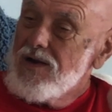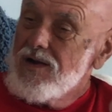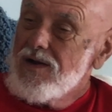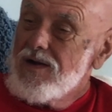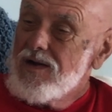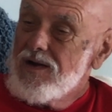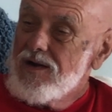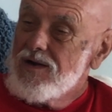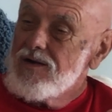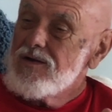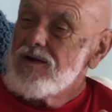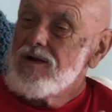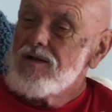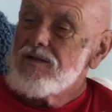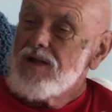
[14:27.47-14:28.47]
And
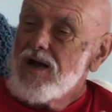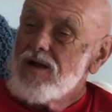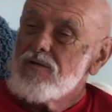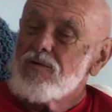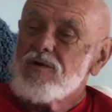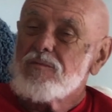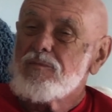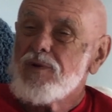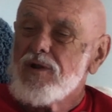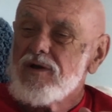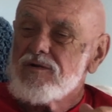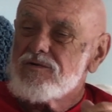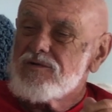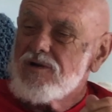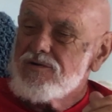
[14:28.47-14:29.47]
that
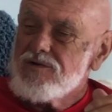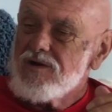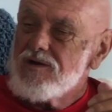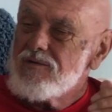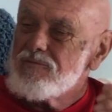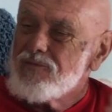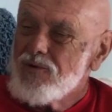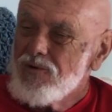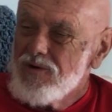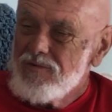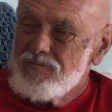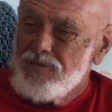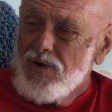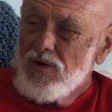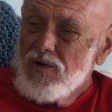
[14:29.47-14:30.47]
plays such an
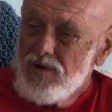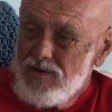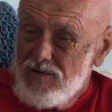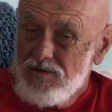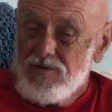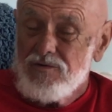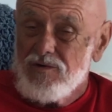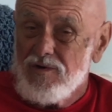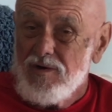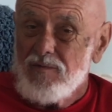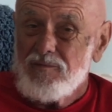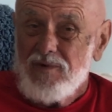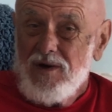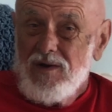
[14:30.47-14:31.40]
important part in the trip.